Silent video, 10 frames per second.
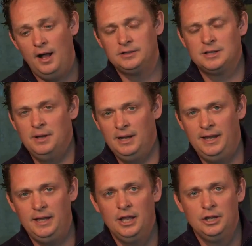
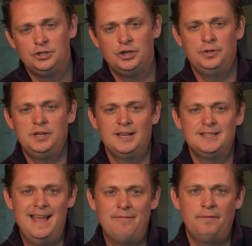ultimately, shooting
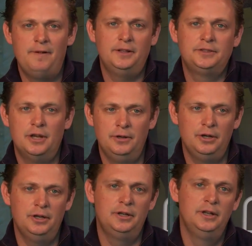has never felt so
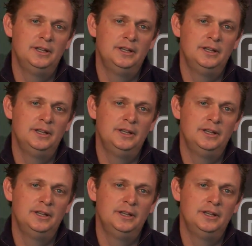good.